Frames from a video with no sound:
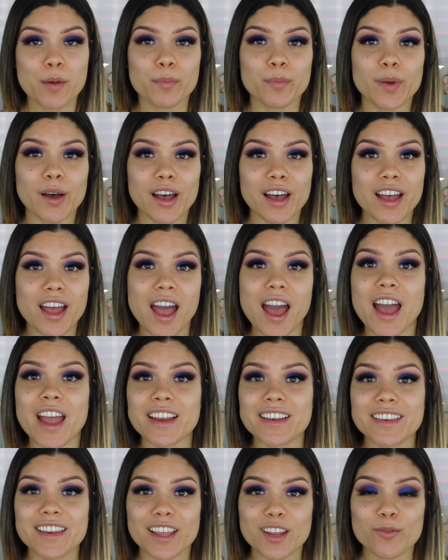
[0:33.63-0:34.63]
But I
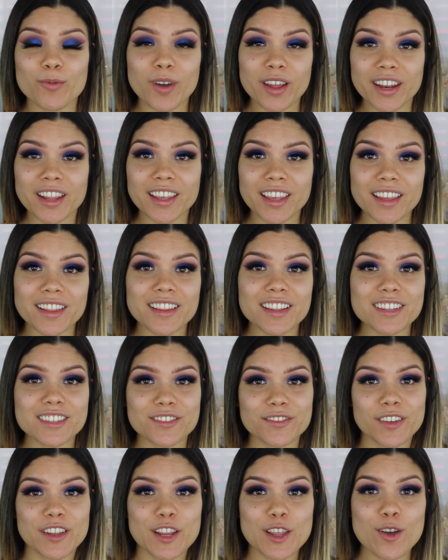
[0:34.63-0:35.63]
did want to get this
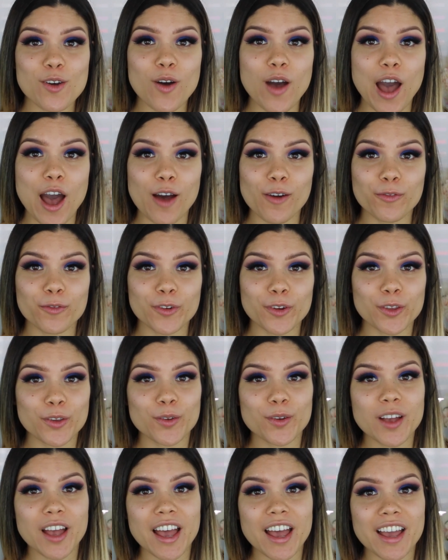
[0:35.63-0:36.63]
video out for you
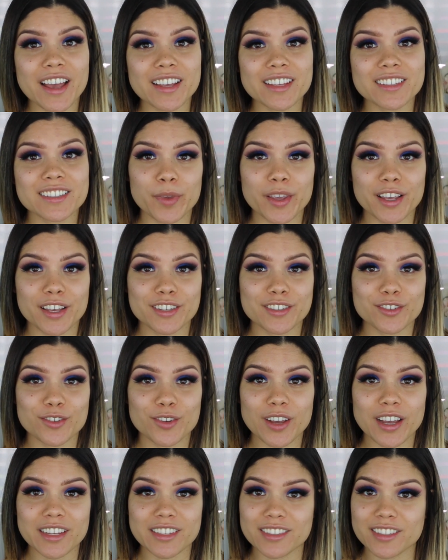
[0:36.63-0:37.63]
guys because you
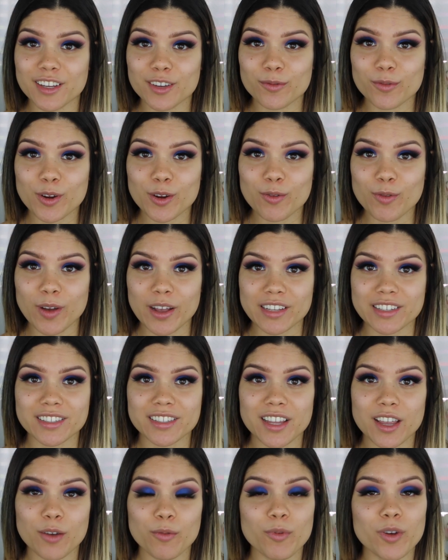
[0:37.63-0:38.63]
guys did request
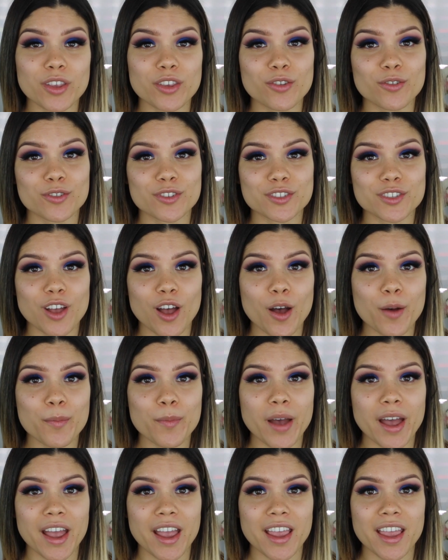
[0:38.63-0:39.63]
it when you saw
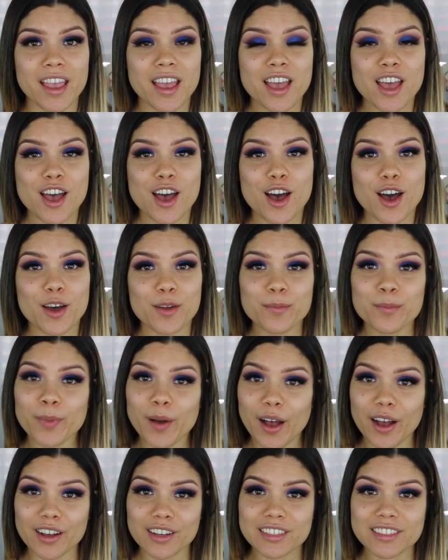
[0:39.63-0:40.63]
my
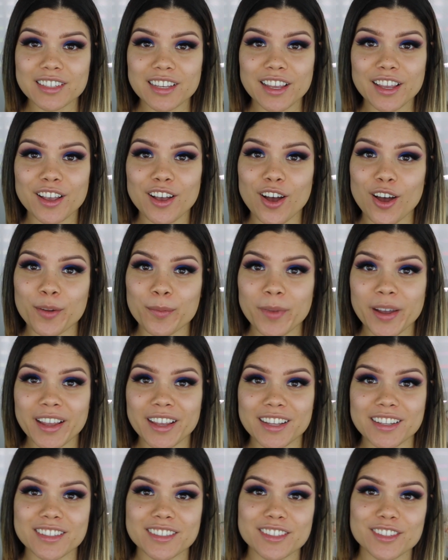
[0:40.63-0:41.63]
unboxing on my
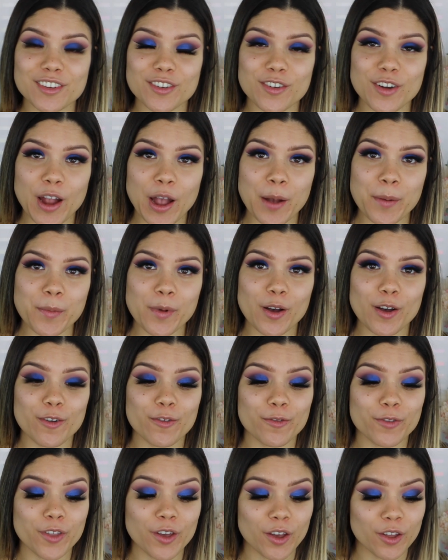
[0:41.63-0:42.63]
Instagram
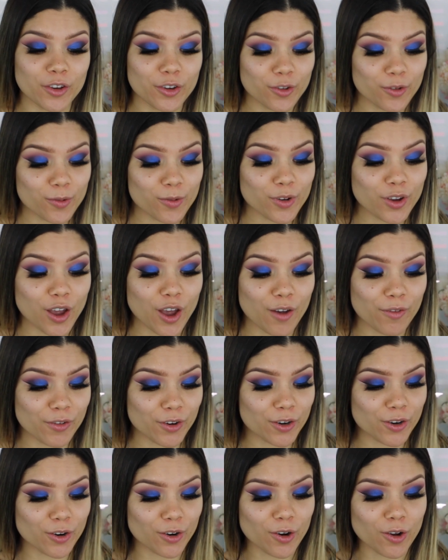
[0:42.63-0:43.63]
of the new
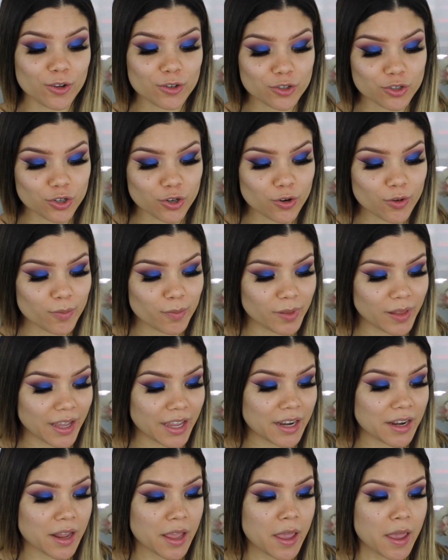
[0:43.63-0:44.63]
Covergirl
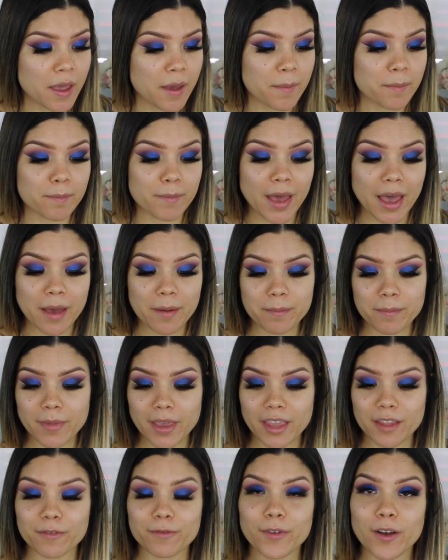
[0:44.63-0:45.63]
TruBlend Matte
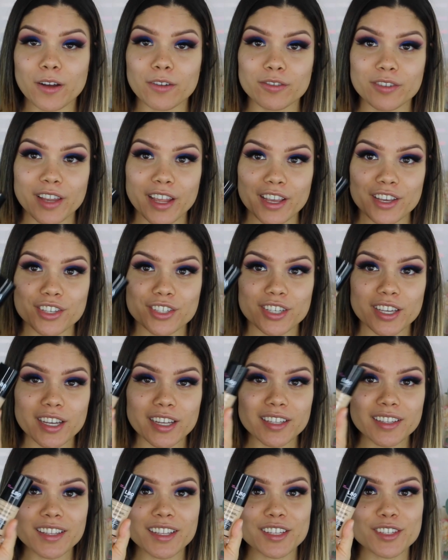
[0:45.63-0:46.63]
Made
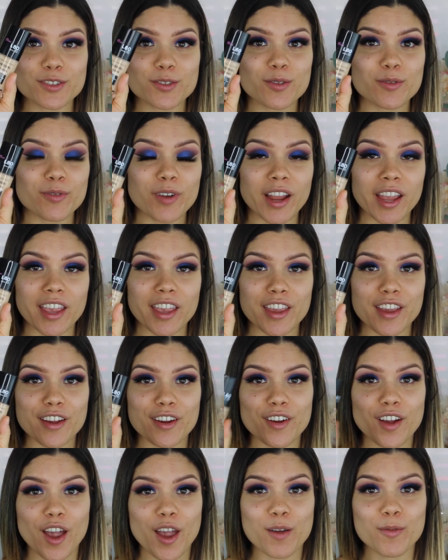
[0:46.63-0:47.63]
Foundation. This one right
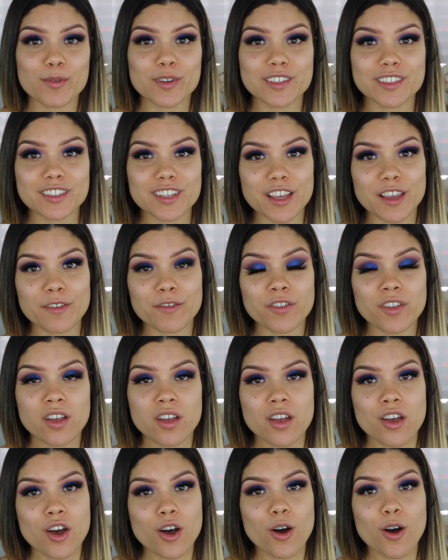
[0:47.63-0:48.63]
here, I received
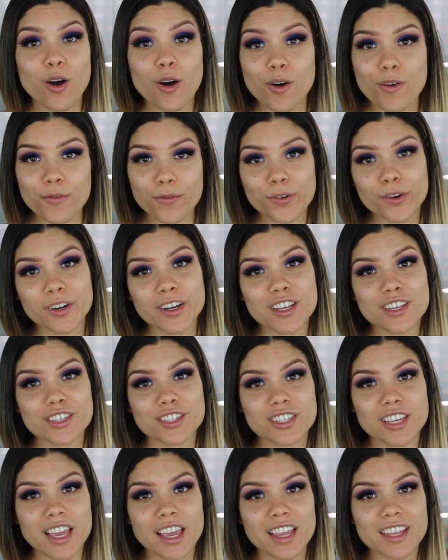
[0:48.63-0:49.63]
all 40
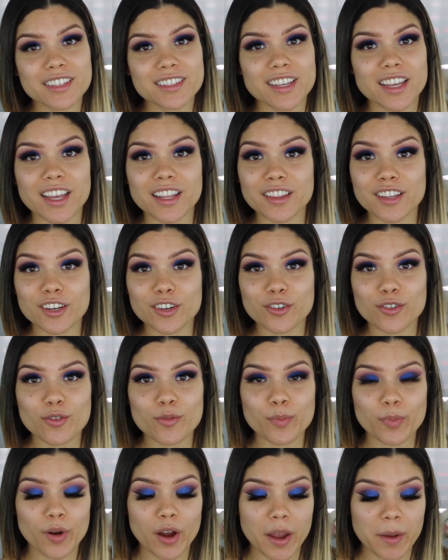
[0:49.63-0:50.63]
shades and their new
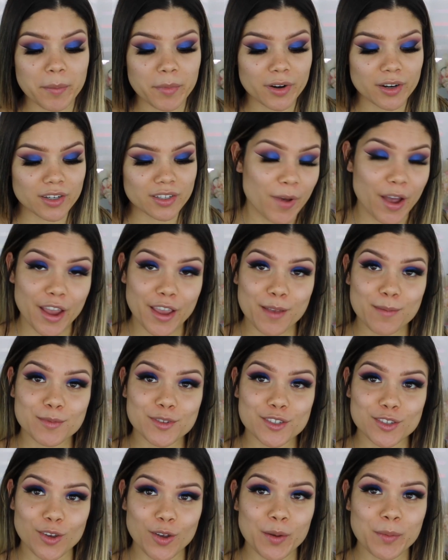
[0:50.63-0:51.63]
primer. I am
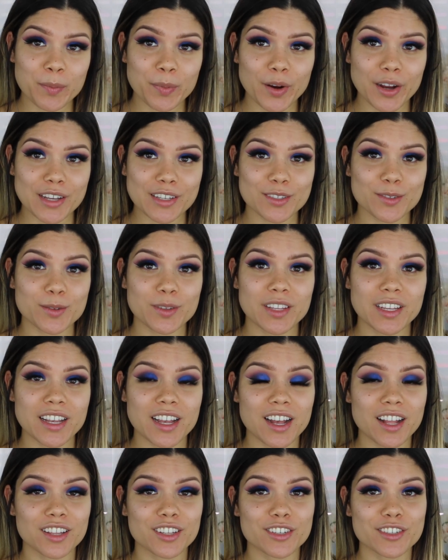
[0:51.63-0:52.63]
so impressed with the
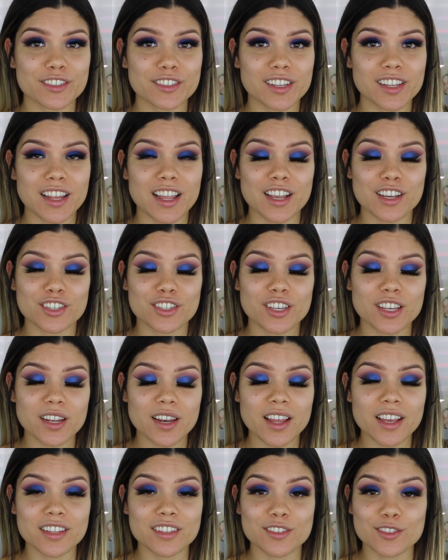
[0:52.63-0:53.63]
color selection
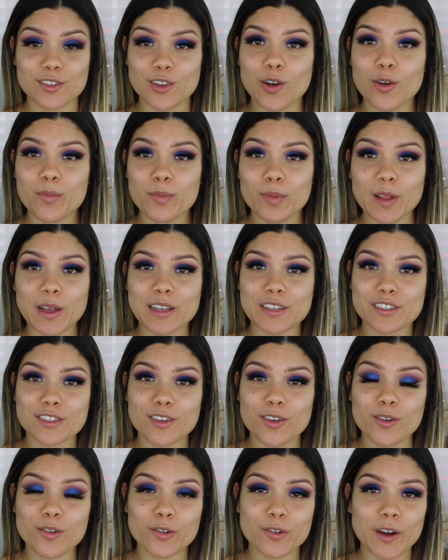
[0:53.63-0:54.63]
and so blessed,
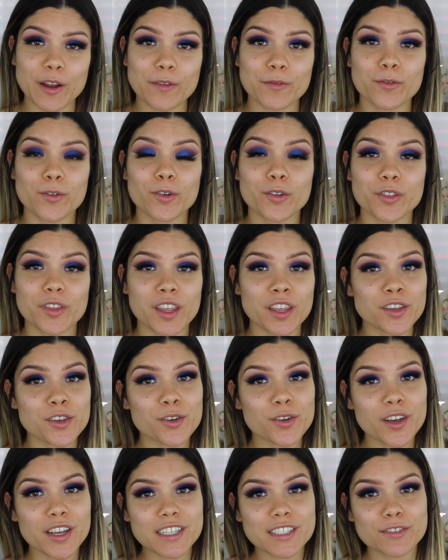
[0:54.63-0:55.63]
so grateful. Thank you
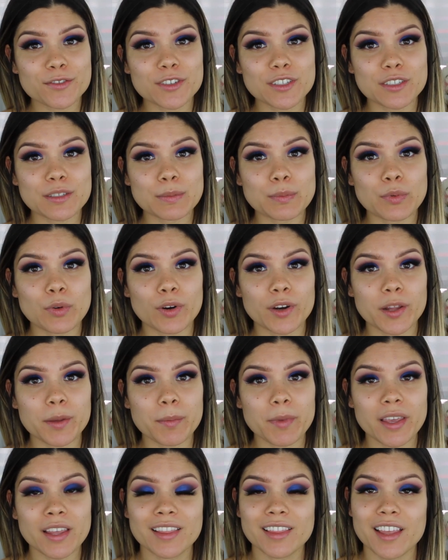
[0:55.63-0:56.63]
guys for supporting
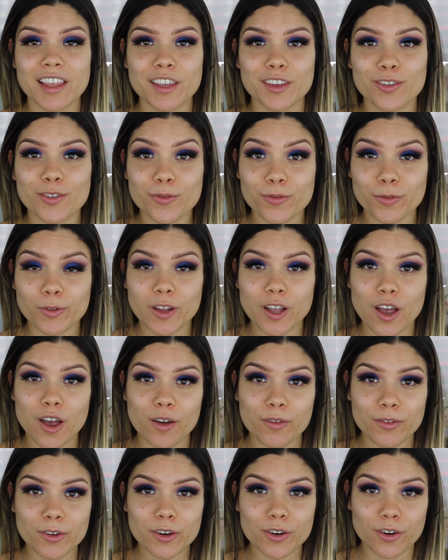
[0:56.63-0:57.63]
me. Thank you,
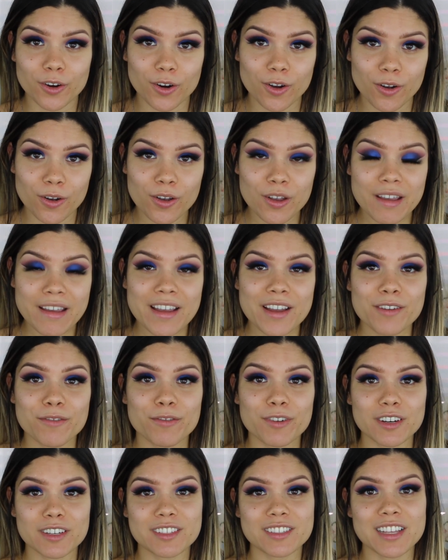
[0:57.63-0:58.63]
Covergirl,
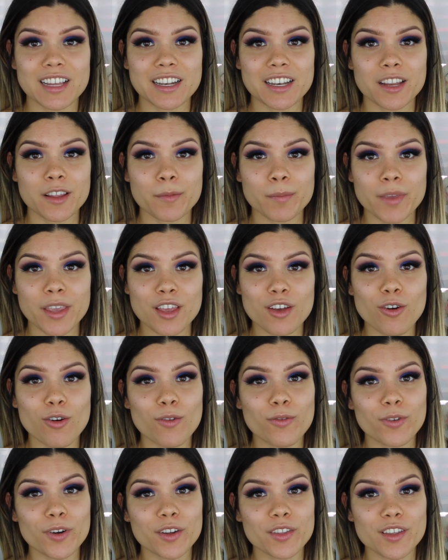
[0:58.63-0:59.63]
for sending me
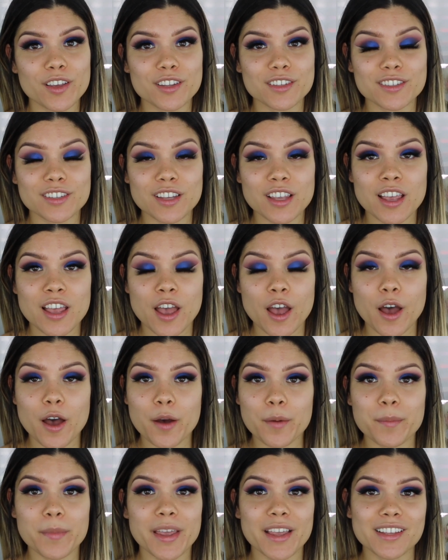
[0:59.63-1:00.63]
over this
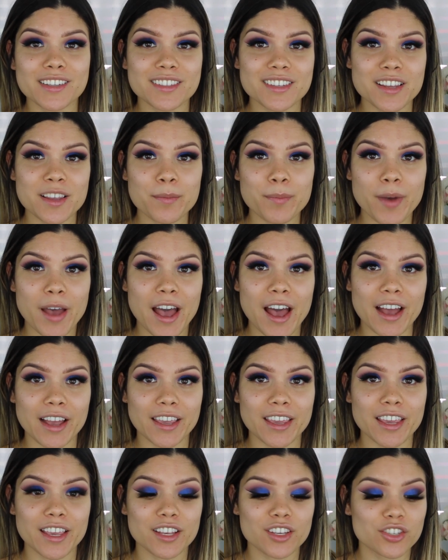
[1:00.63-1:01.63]
amazing
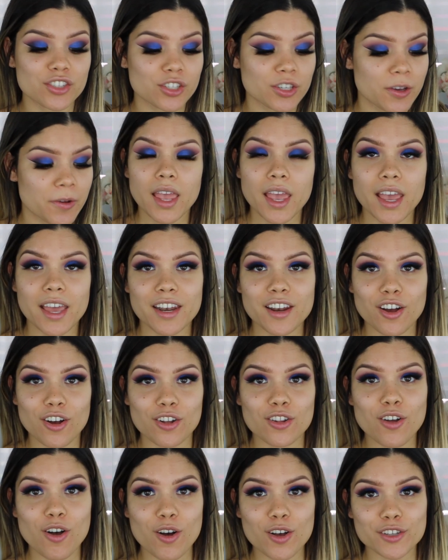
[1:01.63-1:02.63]
package. And
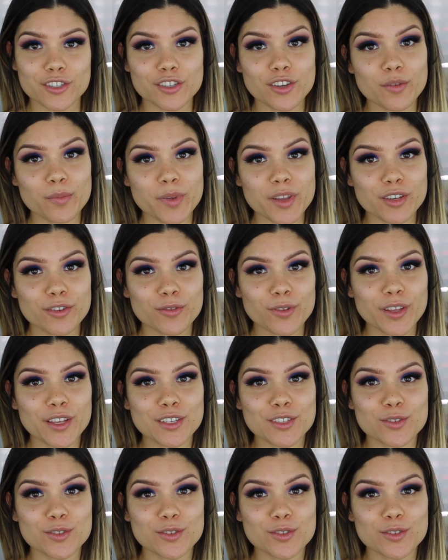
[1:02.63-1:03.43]
I'll also be doing